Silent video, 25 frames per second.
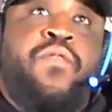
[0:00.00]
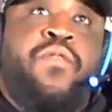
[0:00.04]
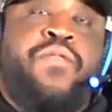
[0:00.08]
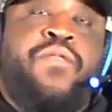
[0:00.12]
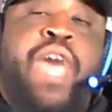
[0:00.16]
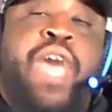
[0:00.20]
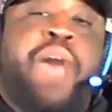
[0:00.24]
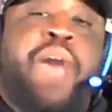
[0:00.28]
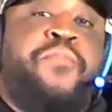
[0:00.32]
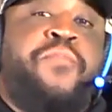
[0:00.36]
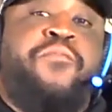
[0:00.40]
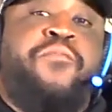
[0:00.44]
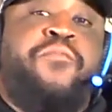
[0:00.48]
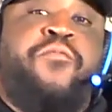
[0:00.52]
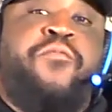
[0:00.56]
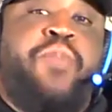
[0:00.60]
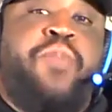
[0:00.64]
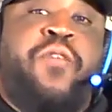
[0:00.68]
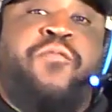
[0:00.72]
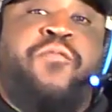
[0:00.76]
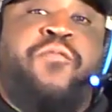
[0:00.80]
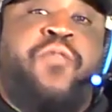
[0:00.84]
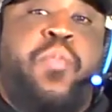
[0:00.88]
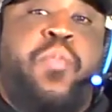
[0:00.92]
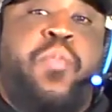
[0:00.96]
that
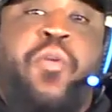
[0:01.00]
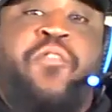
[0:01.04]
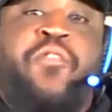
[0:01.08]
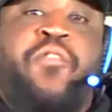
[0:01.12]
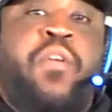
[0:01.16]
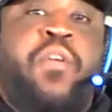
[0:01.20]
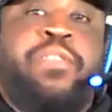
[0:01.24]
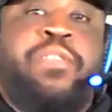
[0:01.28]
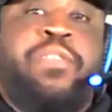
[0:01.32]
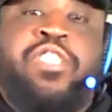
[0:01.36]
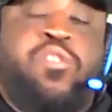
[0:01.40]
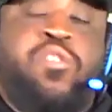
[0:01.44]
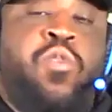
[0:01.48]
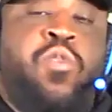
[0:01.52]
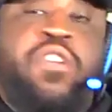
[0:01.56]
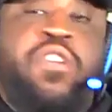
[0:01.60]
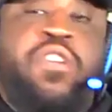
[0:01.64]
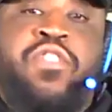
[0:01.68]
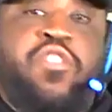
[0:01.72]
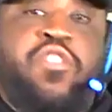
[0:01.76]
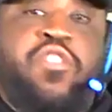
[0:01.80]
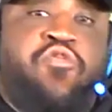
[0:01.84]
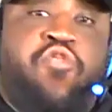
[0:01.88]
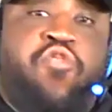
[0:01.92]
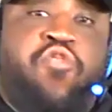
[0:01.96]
performance is one
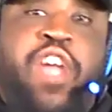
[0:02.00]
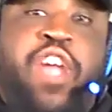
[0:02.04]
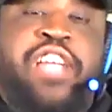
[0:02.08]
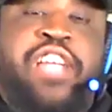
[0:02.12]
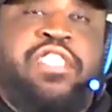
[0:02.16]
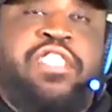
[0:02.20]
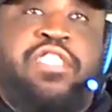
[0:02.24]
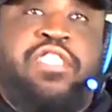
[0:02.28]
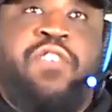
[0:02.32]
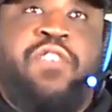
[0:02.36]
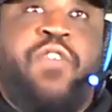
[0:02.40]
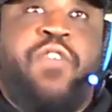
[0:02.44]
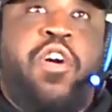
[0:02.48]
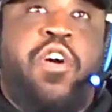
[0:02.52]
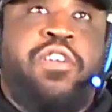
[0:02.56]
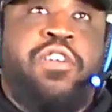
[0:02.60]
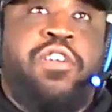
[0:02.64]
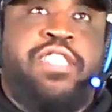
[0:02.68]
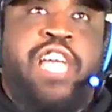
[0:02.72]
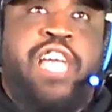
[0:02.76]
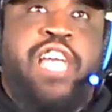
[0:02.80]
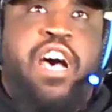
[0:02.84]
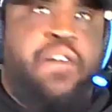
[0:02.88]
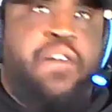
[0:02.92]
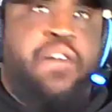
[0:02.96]
of the greatest of all
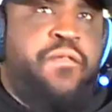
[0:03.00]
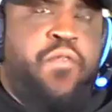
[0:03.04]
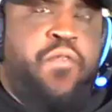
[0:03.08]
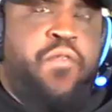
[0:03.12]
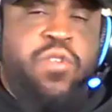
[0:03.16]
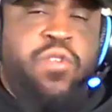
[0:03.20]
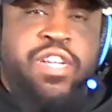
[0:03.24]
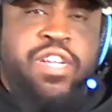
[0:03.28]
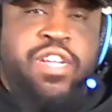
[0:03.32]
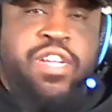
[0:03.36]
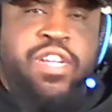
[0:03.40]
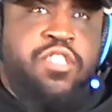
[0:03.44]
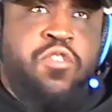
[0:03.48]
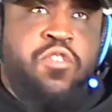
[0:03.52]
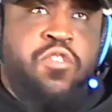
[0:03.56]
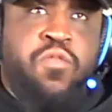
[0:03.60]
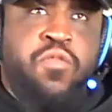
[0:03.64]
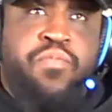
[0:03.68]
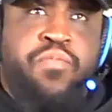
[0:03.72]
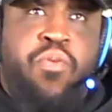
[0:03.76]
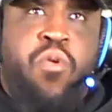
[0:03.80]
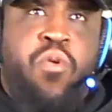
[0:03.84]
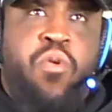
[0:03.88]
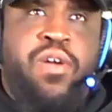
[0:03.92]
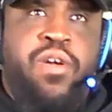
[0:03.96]
time. 42
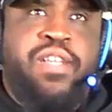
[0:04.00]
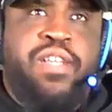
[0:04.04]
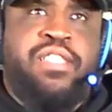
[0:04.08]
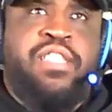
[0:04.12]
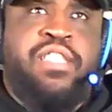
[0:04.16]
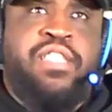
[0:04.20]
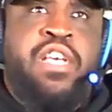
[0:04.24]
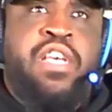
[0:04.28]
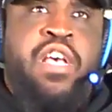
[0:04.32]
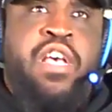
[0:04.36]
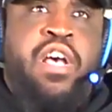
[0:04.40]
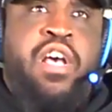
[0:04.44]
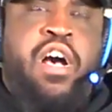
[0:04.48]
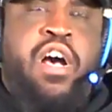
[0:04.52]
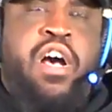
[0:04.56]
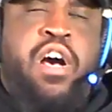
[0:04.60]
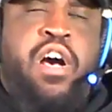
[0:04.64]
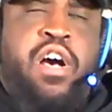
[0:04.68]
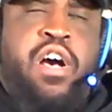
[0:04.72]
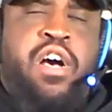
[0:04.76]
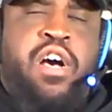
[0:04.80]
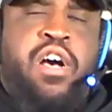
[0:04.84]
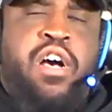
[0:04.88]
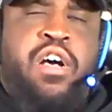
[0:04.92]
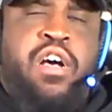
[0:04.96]
points,
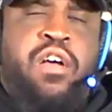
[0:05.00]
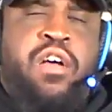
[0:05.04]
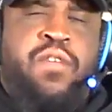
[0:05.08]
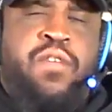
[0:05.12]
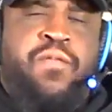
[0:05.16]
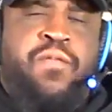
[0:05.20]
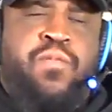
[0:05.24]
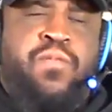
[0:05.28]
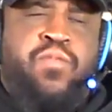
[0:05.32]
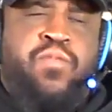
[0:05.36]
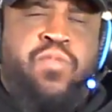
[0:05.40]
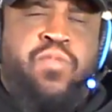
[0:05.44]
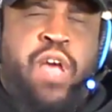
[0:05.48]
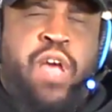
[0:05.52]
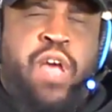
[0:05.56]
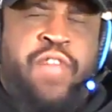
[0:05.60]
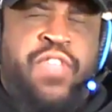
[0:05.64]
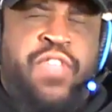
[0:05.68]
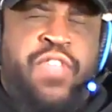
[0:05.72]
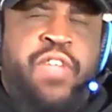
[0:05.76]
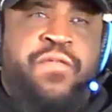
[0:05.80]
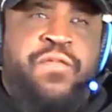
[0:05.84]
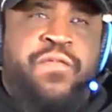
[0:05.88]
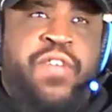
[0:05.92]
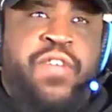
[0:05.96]
I
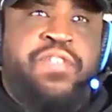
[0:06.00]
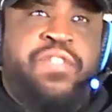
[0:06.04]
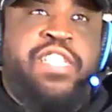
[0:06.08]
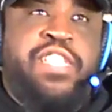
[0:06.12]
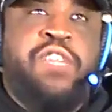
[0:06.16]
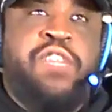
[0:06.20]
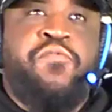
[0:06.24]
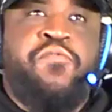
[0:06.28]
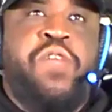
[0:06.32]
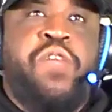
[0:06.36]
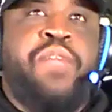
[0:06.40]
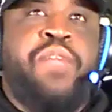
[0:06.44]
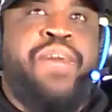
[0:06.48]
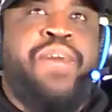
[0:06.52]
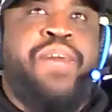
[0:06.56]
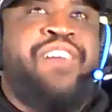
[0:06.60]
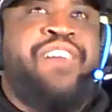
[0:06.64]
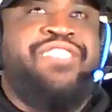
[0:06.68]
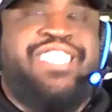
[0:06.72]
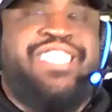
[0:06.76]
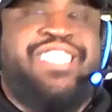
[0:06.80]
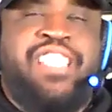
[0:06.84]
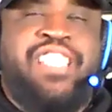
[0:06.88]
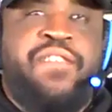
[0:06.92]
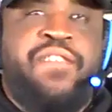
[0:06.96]
think 15
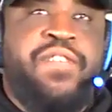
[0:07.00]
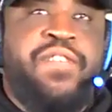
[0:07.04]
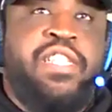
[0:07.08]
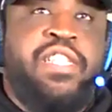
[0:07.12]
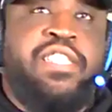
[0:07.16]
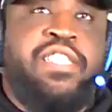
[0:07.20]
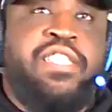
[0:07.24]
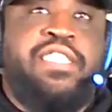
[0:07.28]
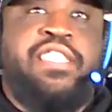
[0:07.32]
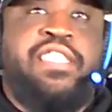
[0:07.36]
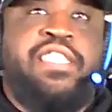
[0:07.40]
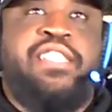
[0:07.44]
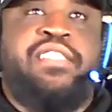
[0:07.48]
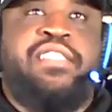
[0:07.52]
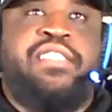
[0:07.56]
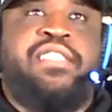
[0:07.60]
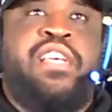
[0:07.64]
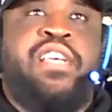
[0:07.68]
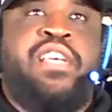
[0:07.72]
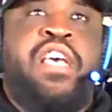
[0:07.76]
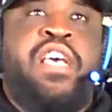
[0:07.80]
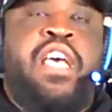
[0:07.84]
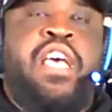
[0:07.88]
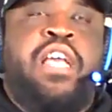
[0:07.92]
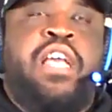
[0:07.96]
rebounds, 7 assists.
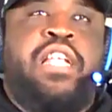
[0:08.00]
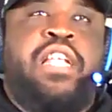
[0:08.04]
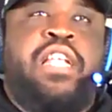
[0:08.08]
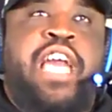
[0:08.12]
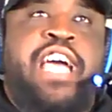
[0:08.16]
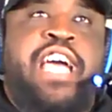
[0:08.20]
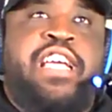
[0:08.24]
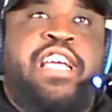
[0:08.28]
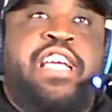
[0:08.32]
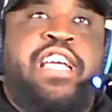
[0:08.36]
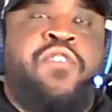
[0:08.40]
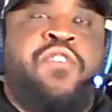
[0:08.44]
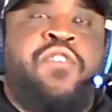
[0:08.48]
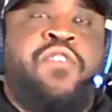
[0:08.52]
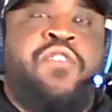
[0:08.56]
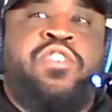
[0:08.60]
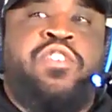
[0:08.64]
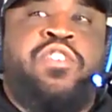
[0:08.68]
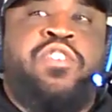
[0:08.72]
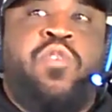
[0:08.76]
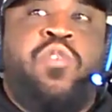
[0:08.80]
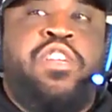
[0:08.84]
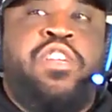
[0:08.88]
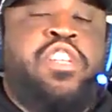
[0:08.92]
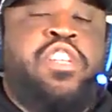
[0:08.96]
Like it
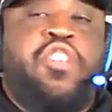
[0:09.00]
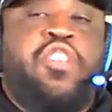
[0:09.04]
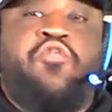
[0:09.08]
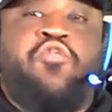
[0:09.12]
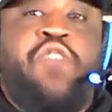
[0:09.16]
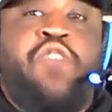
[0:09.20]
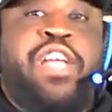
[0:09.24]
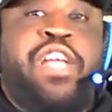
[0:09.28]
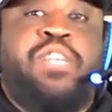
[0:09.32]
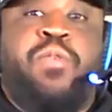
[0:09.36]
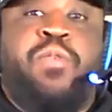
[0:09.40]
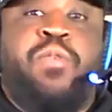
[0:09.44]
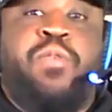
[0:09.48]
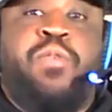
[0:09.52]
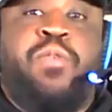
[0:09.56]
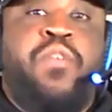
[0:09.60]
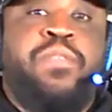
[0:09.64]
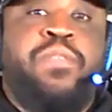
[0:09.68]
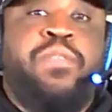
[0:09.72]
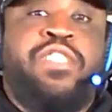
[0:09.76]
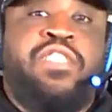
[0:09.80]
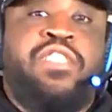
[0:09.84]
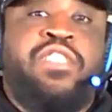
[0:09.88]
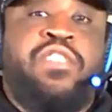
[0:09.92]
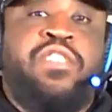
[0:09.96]
was one of the greatest
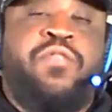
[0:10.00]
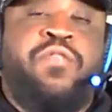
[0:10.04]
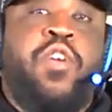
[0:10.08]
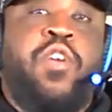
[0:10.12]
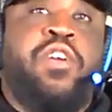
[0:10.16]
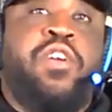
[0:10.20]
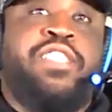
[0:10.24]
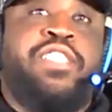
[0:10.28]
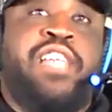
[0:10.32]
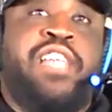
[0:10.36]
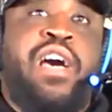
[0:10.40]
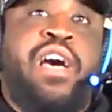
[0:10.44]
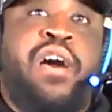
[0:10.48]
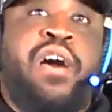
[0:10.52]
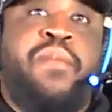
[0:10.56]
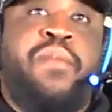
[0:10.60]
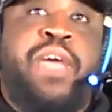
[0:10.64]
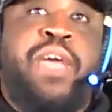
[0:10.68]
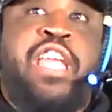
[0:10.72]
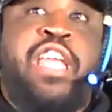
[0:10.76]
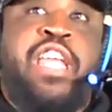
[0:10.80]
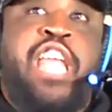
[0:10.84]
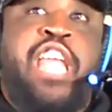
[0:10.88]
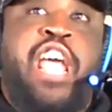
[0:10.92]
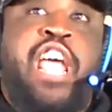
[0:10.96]
performances of all time.
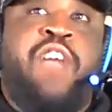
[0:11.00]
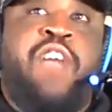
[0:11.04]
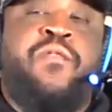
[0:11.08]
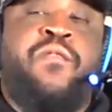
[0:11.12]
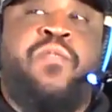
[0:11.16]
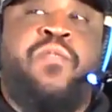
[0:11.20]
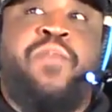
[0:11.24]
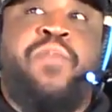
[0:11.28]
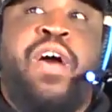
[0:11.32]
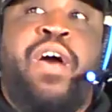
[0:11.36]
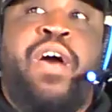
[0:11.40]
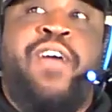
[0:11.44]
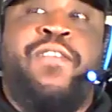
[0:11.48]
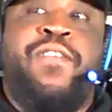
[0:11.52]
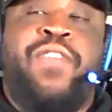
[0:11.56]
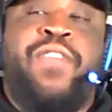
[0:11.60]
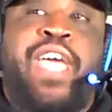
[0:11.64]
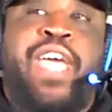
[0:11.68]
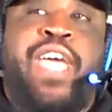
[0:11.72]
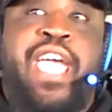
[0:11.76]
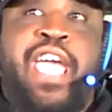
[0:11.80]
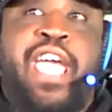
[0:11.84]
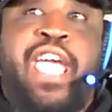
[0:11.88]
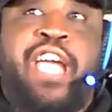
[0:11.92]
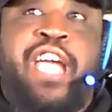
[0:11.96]
And everybody
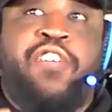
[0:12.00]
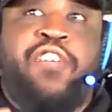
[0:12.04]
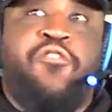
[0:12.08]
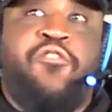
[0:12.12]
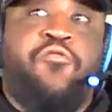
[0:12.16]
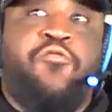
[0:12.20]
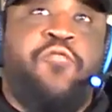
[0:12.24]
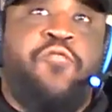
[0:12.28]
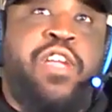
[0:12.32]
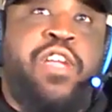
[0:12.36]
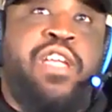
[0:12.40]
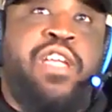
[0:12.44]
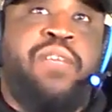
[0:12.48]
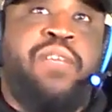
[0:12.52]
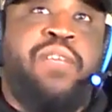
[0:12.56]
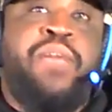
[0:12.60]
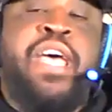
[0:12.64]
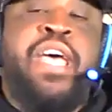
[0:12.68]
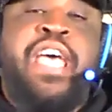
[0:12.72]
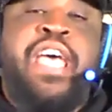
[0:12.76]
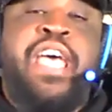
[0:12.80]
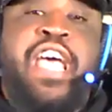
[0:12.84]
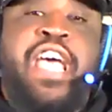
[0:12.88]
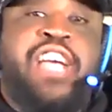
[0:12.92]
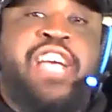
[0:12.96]
that had Kareem
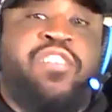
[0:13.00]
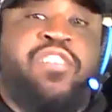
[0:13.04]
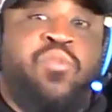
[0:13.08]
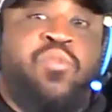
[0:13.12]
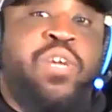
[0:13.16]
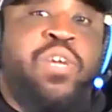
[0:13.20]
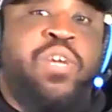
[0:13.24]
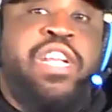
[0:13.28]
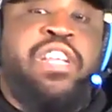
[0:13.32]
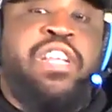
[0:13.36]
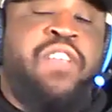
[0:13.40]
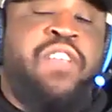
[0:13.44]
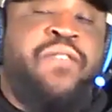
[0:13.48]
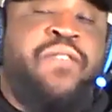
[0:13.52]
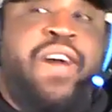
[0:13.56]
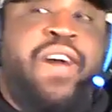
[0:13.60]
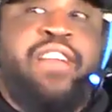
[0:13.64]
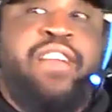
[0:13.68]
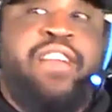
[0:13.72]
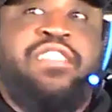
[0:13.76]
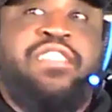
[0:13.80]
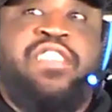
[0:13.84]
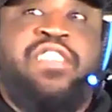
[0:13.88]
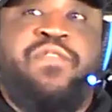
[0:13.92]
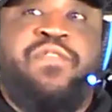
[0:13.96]
as winning the
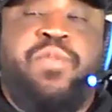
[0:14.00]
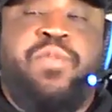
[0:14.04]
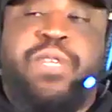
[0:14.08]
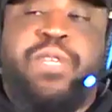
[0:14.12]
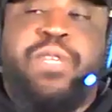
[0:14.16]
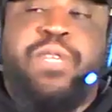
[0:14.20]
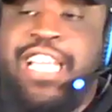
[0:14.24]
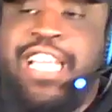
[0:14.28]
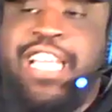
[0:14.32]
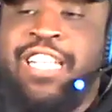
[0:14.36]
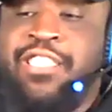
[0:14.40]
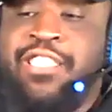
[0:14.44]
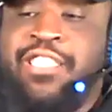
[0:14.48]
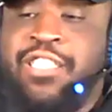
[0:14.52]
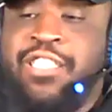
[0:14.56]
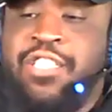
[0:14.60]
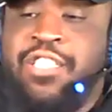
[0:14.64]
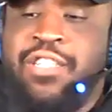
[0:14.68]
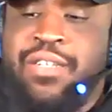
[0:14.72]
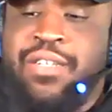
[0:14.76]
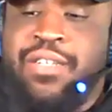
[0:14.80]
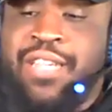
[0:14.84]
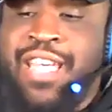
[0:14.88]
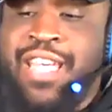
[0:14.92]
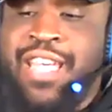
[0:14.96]
finals MVP, they
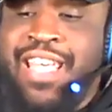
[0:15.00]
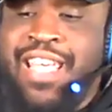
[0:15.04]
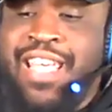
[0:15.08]
took